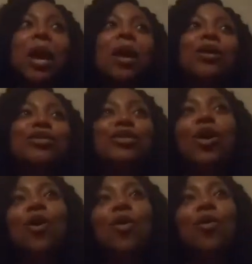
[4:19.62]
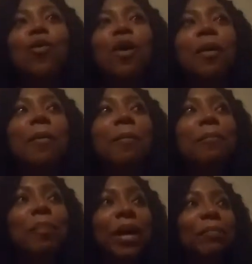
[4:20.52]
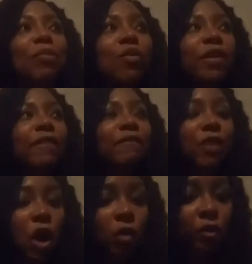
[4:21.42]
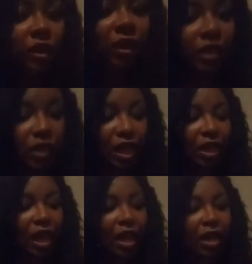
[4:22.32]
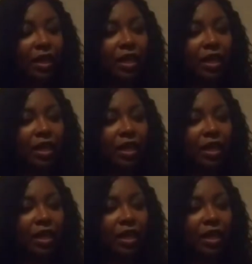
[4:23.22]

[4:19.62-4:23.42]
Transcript: So, but moving forward, and I,